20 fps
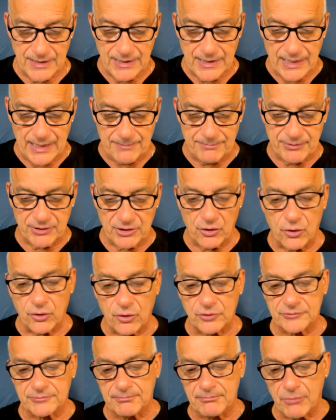And
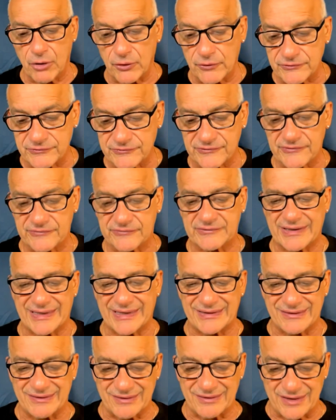behold, Moses
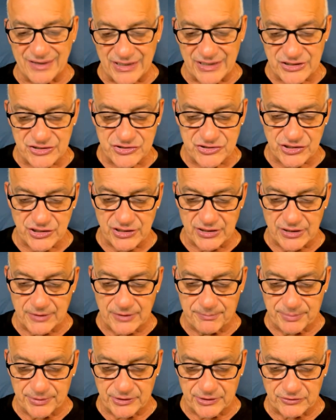and Elijah
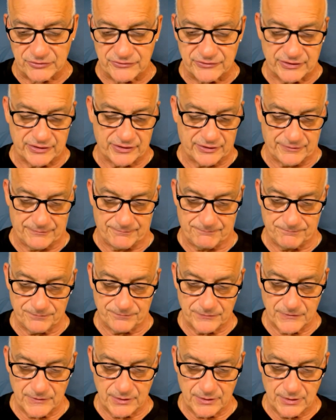appeared to
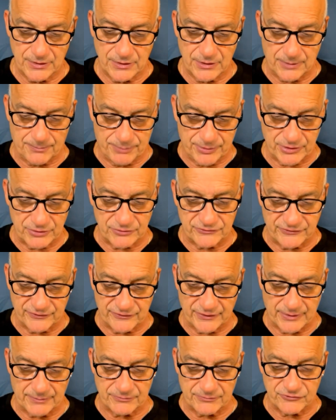
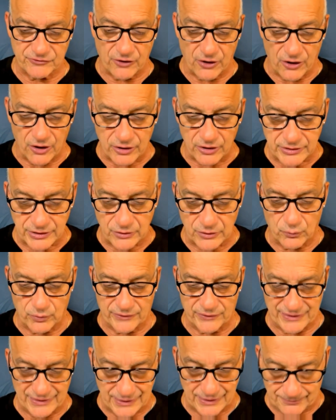them, talking
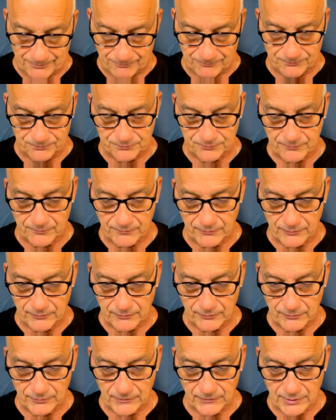with him.
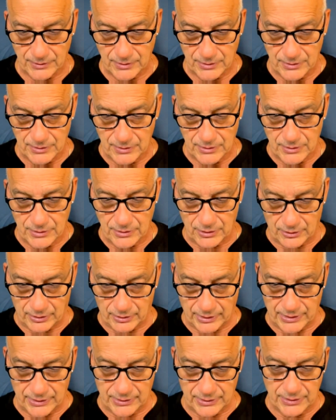All
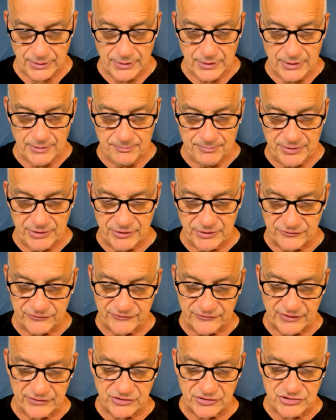right. Peter
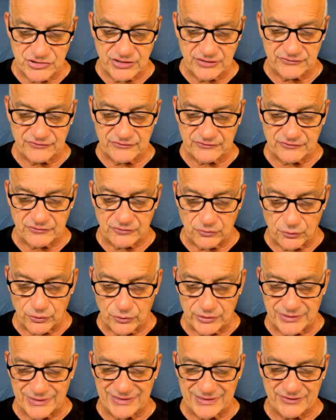said to Jesus,
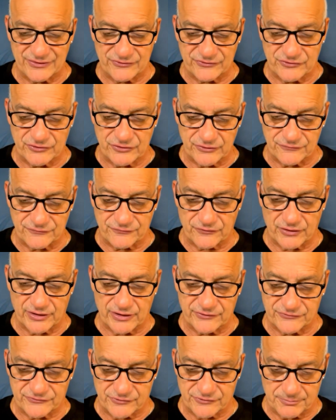Lord, it is good for
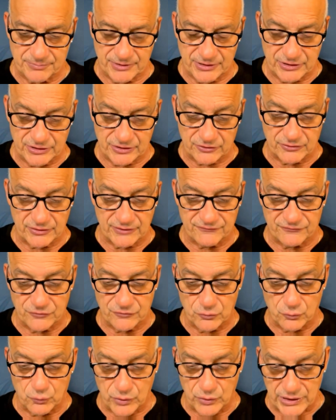us to be here. If
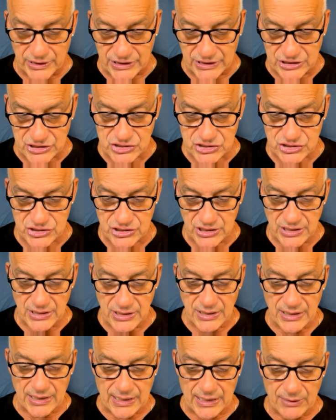you wish,
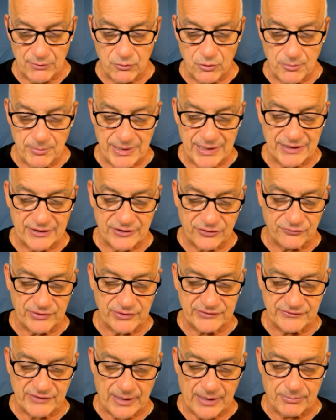I will make three
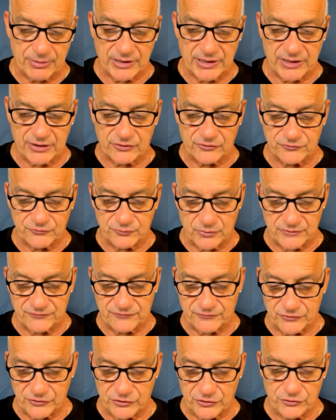tabernacles, one
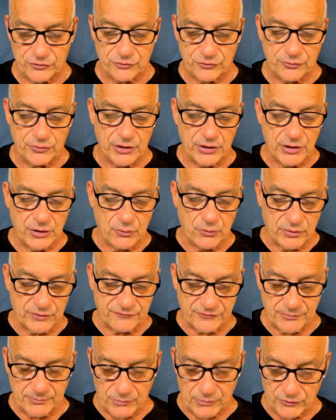for you, one
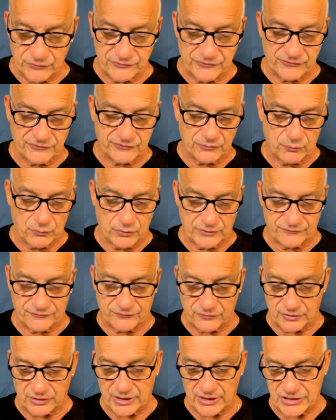for Moses, and one
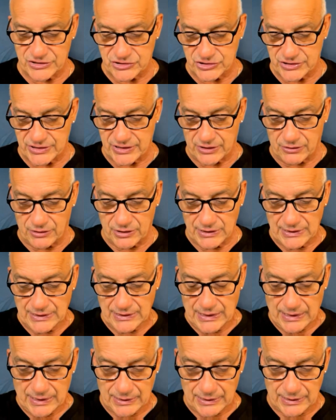for Elijah. Now,
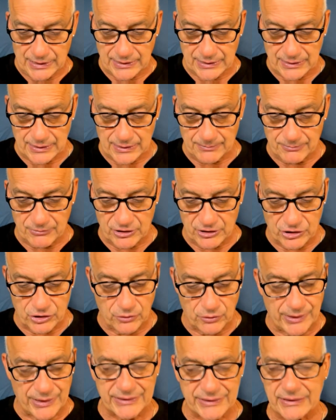I'm going to go
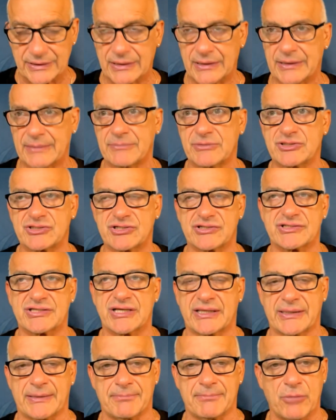out on a limb and just
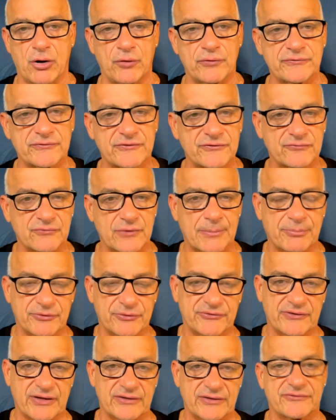say that Moses
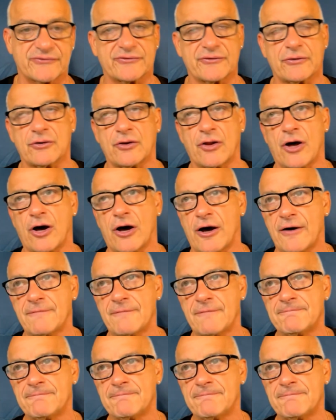represents the law.